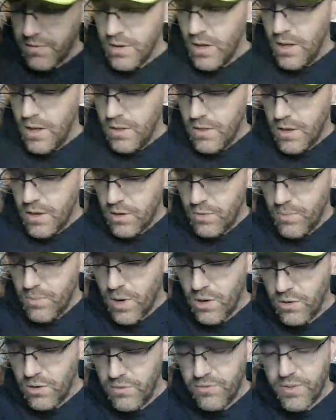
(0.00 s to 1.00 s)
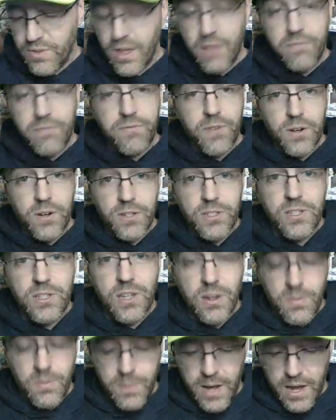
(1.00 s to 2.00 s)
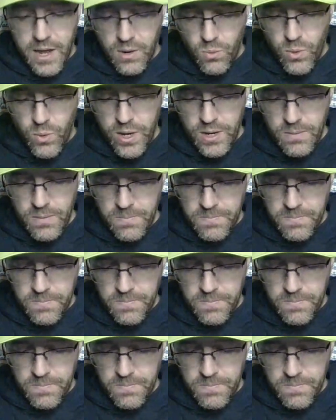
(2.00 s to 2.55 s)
Thank you, Marlon, for that first sticker pack win.